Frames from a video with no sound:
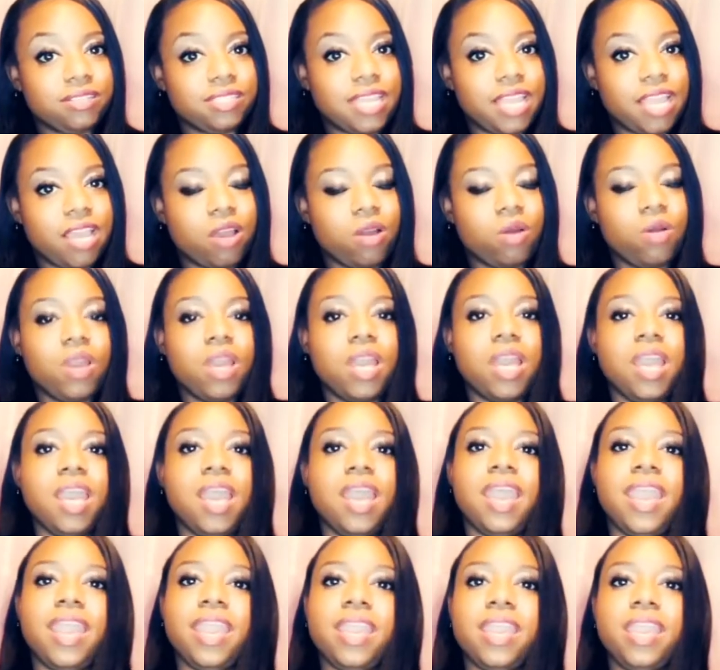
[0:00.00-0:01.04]
now,
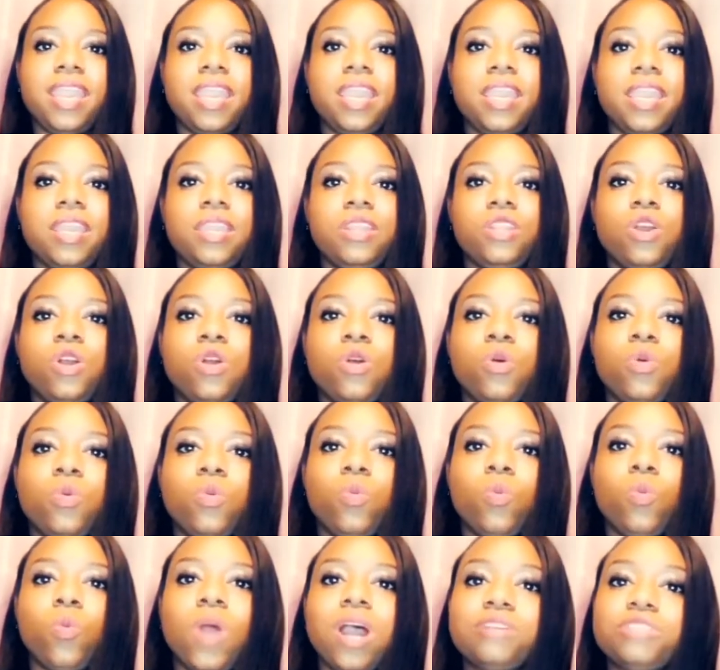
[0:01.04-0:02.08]
and
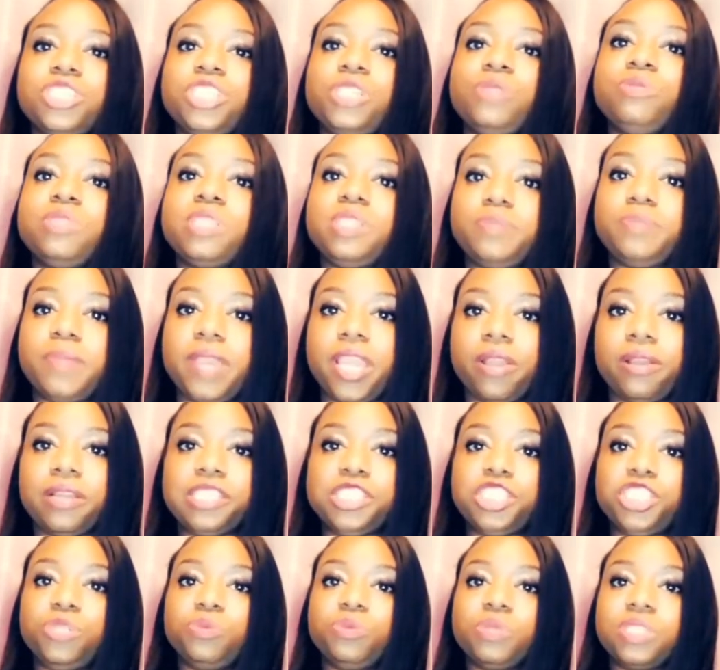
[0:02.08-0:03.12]
while she was married,
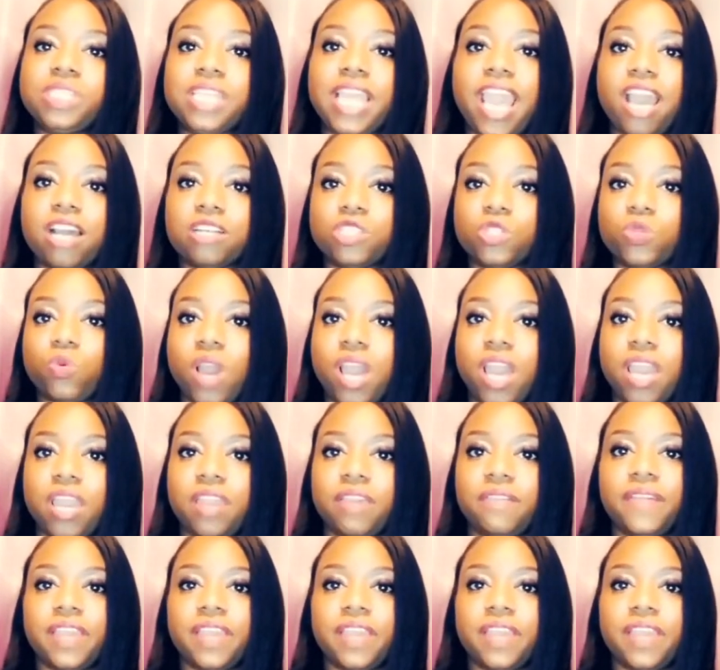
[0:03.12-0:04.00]
she was a housewife,